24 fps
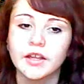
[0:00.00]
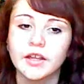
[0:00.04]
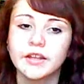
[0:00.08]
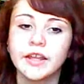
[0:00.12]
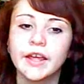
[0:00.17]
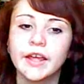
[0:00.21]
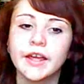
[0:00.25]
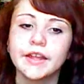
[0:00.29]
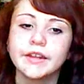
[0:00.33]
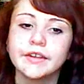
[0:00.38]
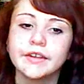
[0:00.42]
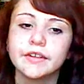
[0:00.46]

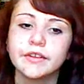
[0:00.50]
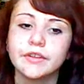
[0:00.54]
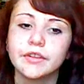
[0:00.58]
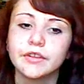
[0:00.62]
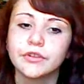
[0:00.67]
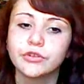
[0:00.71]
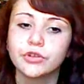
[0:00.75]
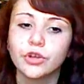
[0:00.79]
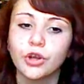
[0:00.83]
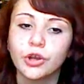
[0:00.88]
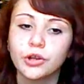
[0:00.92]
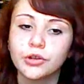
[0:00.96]
and then
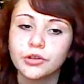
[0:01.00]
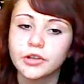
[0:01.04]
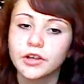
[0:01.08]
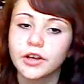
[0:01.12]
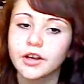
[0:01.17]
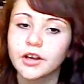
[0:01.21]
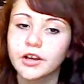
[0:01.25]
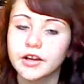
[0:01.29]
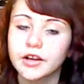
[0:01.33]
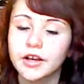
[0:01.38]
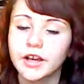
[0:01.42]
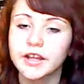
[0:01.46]
the
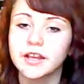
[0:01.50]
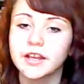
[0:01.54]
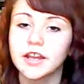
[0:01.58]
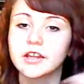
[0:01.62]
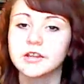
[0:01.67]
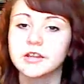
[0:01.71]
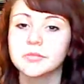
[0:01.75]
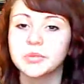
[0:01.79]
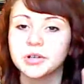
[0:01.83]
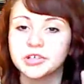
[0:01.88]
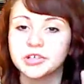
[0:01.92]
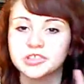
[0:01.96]
toner, and then the